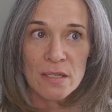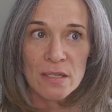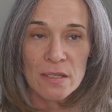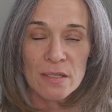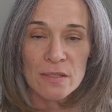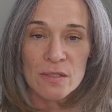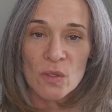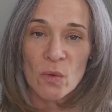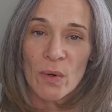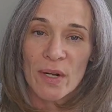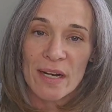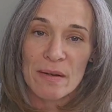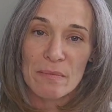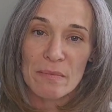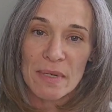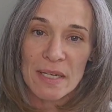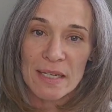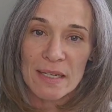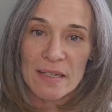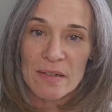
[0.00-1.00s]
So what I
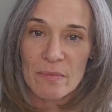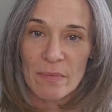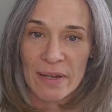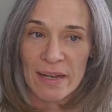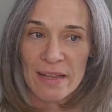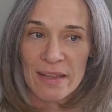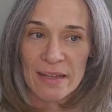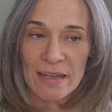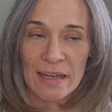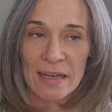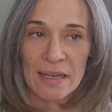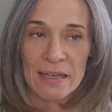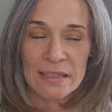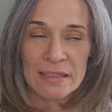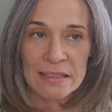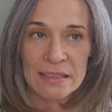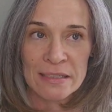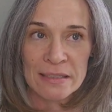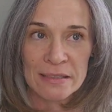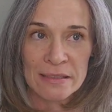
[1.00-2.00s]
mean by that
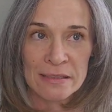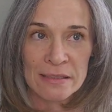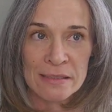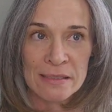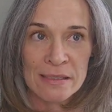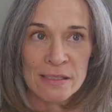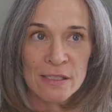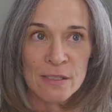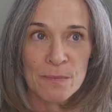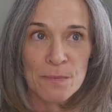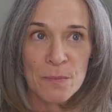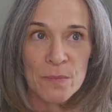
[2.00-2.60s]
is